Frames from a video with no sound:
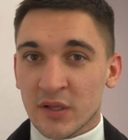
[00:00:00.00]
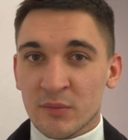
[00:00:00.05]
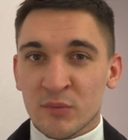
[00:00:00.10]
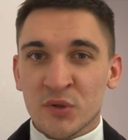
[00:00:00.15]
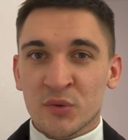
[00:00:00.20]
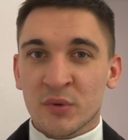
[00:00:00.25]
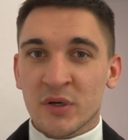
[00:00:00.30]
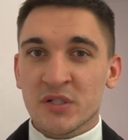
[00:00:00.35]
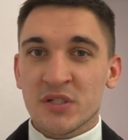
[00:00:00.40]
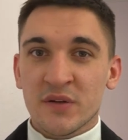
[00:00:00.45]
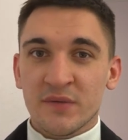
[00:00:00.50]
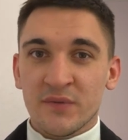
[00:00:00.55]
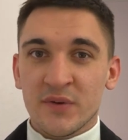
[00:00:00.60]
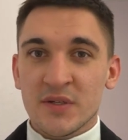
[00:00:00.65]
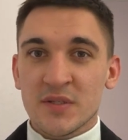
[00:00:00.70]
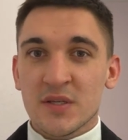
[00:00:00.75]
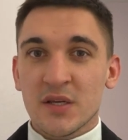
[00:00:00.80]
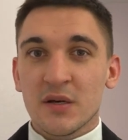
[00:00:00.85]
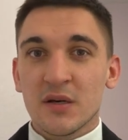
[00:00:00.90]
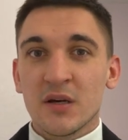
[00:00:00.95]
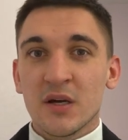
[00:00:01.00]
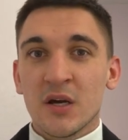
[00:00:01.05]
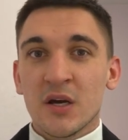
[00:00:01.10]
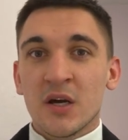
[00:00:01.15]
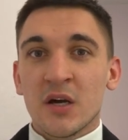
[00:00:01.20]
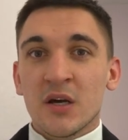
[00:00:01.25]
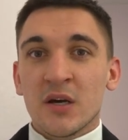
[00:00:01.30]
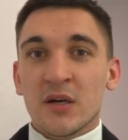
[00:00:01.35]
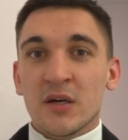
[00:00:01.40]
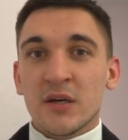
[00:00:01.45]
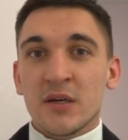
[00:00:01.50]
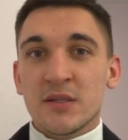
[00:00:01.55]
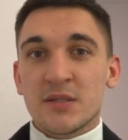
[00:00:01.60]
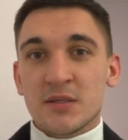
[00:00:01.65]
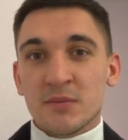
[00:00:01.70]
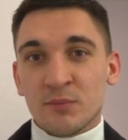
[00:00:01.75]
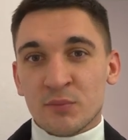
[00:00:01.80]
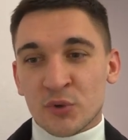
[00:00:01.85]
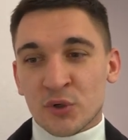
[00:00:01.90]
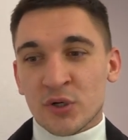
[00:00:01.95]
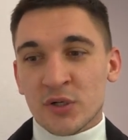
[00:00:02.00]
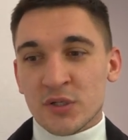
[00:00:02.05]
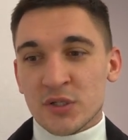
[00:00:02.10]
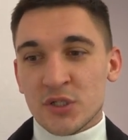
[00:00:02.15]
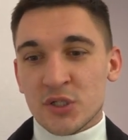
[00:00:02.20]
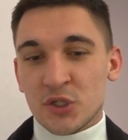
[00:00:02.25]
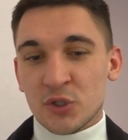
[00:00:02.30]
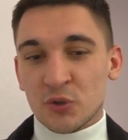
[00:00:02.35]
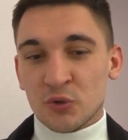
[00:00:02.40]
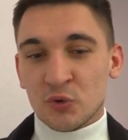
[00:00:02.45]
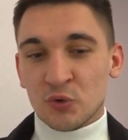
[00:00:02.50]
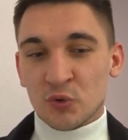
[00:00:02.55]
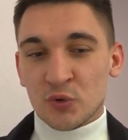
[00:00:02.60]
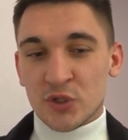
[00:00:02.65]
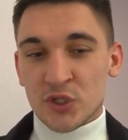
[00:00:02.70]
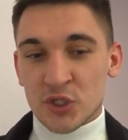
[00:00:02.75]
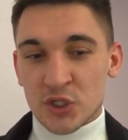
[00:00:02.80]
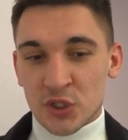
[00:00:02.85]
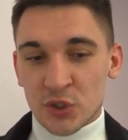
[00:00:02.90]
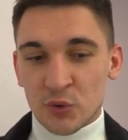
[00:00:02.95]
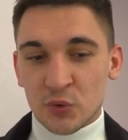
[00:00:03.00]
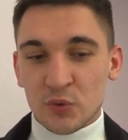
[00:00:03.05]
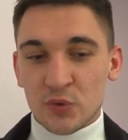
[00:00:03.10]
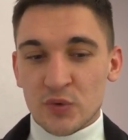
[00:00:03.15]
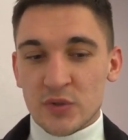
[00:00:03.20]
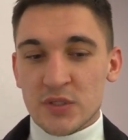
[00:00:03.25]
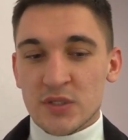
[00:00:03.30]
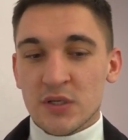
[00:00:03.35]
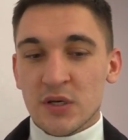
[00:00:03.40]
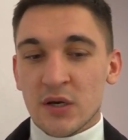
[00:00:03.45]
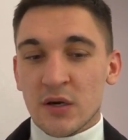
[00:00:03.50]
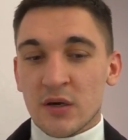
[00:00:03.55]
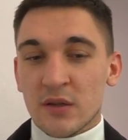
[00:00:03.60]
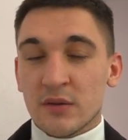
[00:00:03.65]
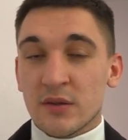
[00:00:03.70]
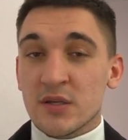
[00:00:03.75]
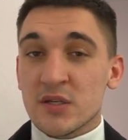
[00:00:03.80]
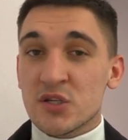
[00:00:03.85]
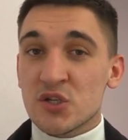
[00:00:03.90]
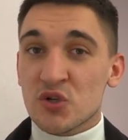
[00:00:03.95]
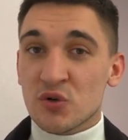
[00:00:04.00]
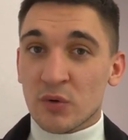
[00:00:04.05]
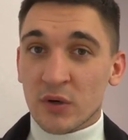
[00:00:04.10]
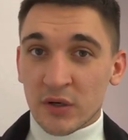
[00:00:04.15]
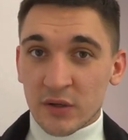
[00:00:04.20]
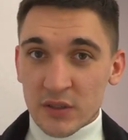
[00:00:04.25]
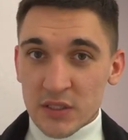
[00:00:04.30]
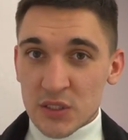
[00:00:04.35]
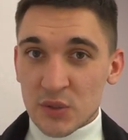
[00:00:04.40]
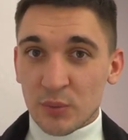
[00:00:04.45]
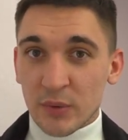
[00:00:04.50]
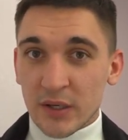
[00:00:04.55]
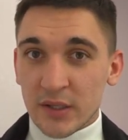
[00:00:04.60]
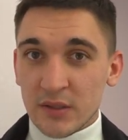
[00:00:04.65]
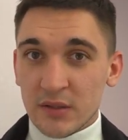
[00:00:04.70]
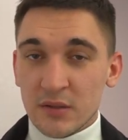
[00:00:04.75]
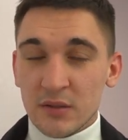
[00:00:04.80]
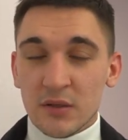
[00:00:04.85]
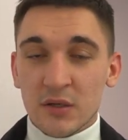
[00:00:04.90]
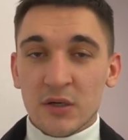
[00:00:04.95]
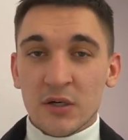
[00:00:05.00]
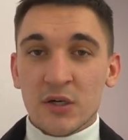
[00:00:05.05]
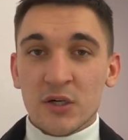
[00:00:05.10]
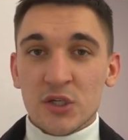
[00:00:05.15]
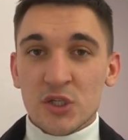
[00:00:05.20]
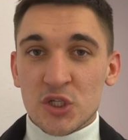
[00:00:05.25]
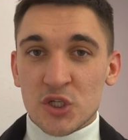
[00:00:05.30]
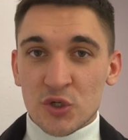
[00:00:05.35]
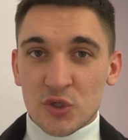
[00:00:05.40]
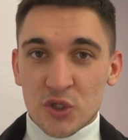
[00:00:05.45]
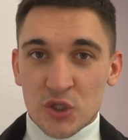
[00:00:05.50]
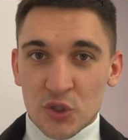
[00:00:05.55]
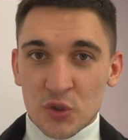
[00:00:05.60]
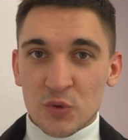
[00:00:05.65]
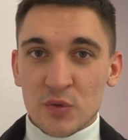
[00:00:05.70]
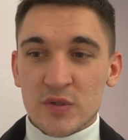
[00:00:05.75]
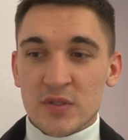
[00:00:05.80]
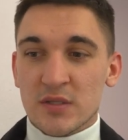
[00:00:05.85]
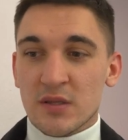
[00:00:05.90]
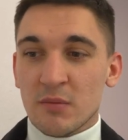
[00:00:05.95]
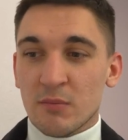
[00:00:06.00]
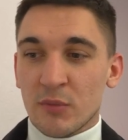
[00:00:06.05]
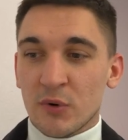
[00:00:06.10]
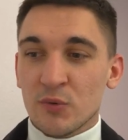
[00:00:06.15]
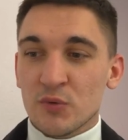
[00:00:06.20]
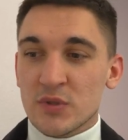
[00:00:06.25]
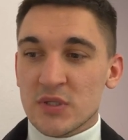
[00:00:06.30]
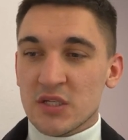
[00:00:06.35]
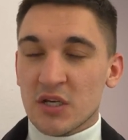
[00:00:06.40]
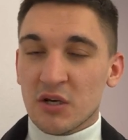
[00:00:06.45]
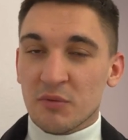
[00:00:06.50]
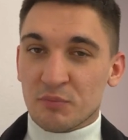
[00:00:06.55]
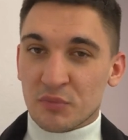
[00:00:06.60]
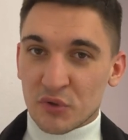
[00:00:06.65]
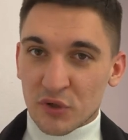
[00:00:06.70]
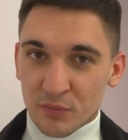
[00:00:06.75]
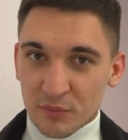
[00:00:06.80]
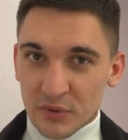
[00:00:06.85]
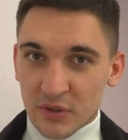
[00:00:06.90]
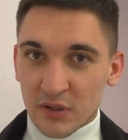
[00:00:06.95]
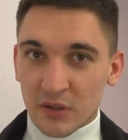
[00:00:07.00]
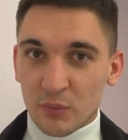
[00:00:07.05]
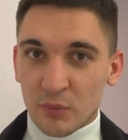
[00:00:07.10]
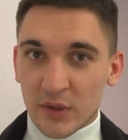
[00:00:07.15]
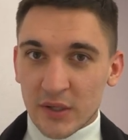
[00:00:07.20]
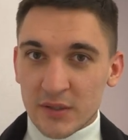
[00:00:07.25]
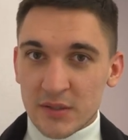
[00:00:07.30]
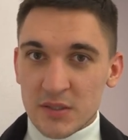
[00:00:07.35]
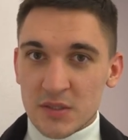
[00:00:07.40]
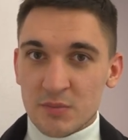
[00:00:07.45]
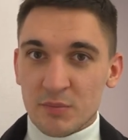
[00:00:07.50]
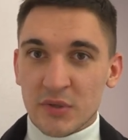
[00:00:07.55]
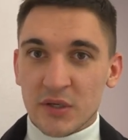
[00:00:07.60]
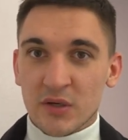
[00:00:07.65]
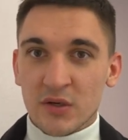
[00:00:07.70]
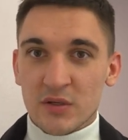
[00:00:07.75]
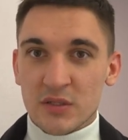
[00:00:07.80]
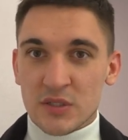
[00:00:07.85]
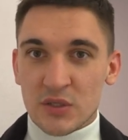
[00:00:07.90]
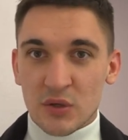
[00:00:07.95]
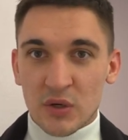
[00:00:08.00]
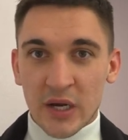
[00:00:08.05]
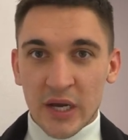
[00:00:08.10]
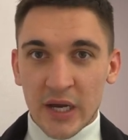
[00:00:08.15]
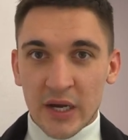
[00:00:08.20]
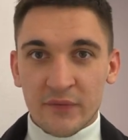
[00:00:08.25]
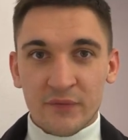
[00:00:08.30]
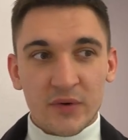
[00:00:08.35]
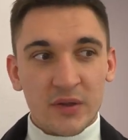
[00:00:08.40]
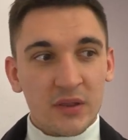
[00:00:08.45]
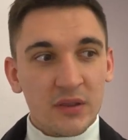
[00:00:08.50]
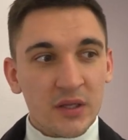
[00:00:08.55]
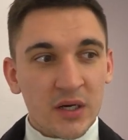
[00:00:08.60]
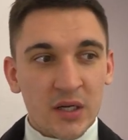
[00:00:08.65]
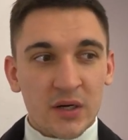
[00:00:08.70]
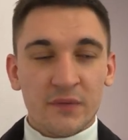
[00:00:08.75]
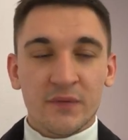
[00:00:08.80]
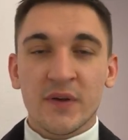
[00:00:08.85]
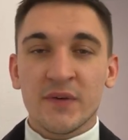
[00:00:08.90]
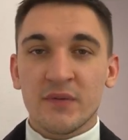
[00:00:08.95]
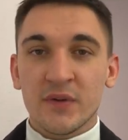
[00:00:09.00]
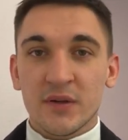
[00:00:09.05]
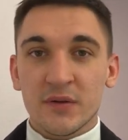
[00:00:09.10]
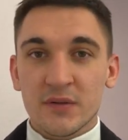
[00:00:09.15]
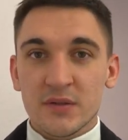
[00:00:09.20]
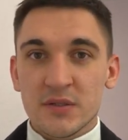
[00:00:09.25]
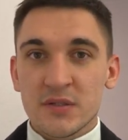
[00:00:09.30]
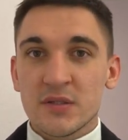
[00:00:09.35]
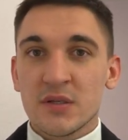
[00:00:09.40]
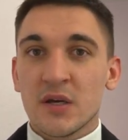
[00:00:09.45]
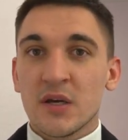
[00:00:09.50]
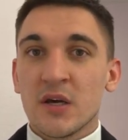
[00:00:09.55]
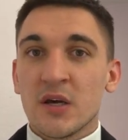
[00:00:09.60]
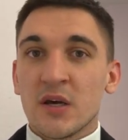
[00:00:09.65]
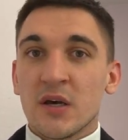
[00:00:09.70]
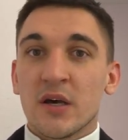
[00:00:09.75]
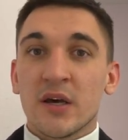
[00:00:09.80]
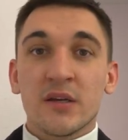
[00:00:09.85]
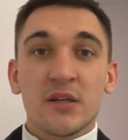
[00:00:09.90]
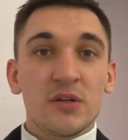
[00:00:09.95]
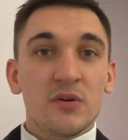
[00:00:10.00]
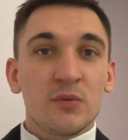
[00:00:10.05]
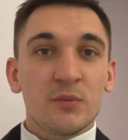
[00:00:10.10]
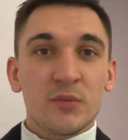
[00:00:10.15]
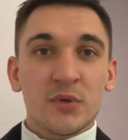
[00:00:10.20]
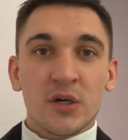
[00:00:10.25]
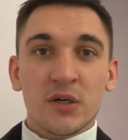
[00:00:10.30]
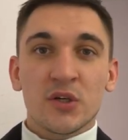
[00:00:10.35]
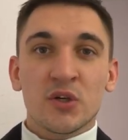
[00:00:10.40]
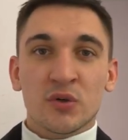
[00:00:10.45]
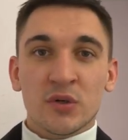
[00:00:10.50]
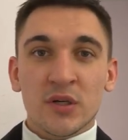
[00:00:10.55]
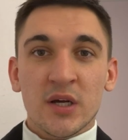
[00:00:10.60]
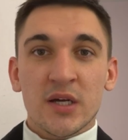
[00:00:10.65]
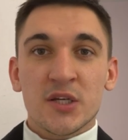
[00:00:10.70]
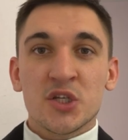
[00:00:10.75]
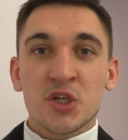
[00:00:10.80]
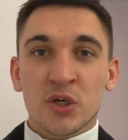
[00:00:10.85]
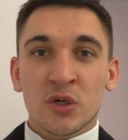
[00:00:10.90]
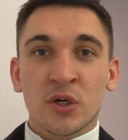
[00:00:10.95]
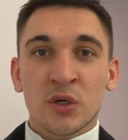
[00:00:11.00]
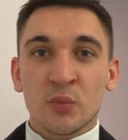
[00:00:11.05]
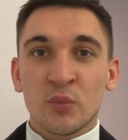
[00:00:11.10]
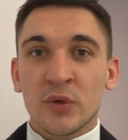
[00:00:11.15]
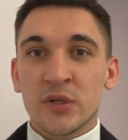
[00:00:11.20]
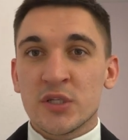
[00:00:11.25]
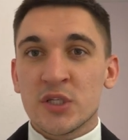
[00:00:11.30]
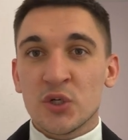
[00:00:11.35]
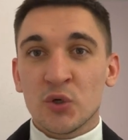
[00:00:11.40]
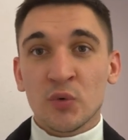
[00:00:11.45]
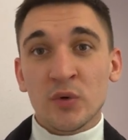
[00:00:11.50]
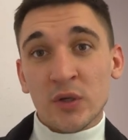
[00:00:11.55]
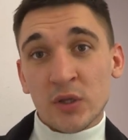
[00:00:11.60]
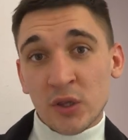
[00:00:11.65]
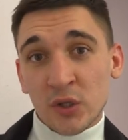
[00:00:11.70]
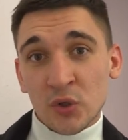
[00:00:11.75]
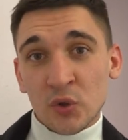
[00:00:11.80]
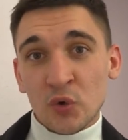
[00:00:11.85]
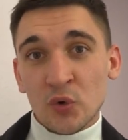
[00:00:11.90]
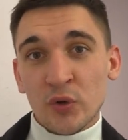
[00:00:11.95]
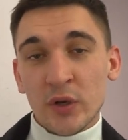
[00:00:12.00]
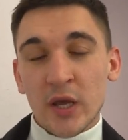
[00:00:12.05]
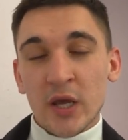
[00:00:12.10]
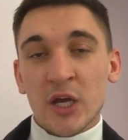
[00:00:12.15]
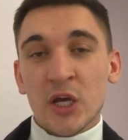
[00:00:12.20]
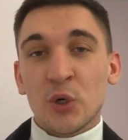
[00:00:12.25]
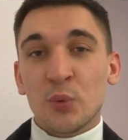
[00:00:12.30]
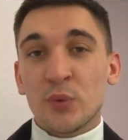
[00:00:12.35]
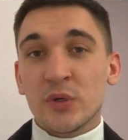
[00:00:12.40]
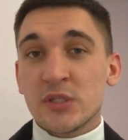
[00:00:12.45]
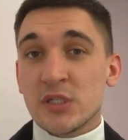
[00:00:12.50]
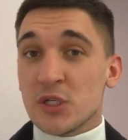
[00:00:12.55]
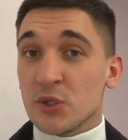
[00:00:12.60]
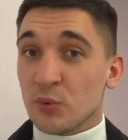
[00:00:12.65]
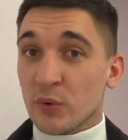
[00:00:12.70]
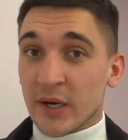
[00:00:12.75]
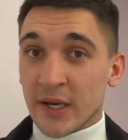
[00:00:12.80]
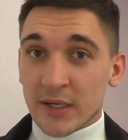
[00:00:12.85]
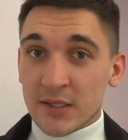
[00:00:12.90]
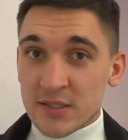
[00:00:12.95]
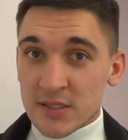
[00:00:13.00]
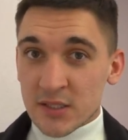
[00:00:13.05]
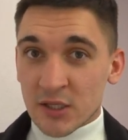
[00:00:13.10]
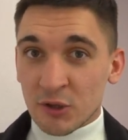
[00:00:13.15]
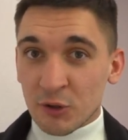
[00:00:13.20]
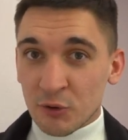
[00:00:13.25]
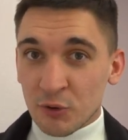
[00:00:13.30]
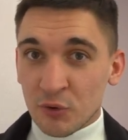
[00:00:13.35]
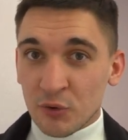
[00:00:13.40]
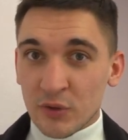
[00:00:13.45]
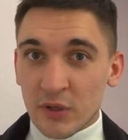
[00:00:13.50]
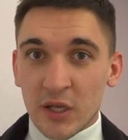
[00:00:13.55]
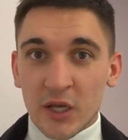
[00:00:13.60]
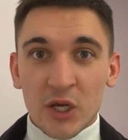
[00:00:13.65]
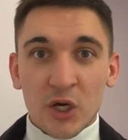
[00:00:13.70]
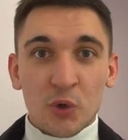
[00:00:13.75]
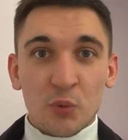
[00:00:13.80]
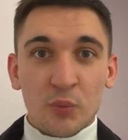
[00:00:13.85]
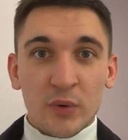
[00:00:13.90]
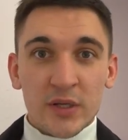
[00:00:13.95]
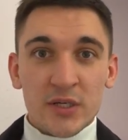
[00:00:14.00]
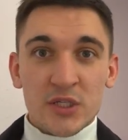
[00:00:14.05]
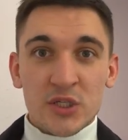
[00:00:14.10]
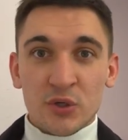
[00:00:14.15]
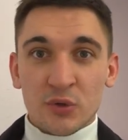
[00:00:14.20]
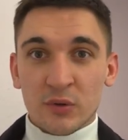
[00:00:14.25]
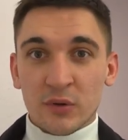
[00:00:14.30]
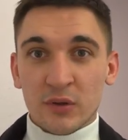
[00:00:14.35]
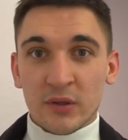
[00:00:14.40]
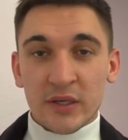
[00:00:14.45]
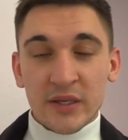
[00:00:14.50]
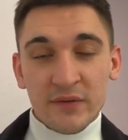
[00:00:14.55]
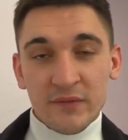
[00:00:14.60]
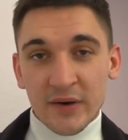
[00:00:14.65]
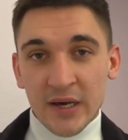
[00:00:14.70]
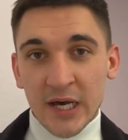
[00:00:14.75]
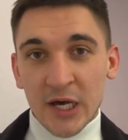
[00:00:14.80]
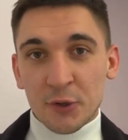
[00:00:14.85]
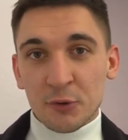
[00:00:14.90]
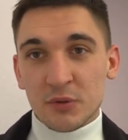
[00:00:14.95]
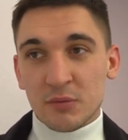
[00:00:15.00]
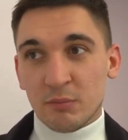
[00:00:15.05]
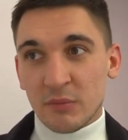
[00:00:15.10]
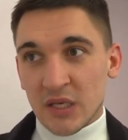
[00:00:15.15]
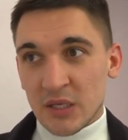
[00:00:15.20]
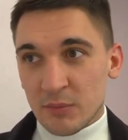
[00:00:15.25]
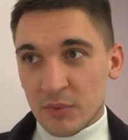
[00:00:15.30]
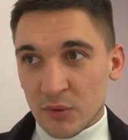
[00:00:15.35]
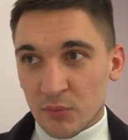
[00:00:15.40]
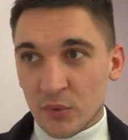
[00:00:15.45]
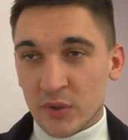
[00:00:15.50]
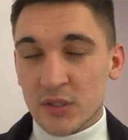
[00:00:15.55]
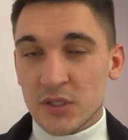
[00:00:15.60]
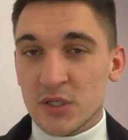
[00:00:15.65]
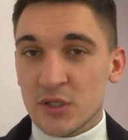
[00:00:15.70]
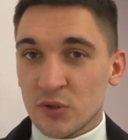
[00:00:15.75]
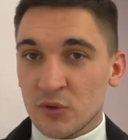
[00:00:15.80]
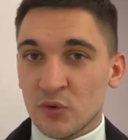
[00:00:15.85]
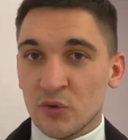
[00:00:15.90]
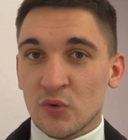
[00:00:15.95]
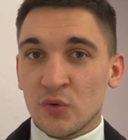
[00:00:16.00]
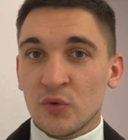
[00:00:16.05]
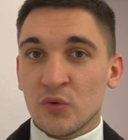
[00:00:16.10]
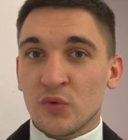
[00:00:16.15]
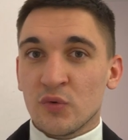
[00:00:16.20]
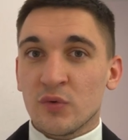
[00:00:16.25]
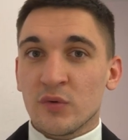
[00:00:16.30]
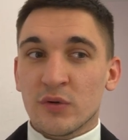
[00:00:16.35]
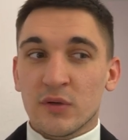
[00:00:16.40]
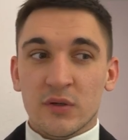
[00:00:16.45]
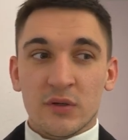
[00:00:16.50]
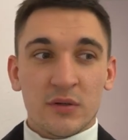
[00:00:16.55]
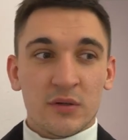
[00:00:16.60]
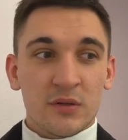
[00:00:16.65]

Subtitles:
immigration visa, it's important to choose the strongest one, to choose the most appropriate ones, because you have a lot of evidence and you're not sure what to include, what to exclude, what to leave out, maybe what to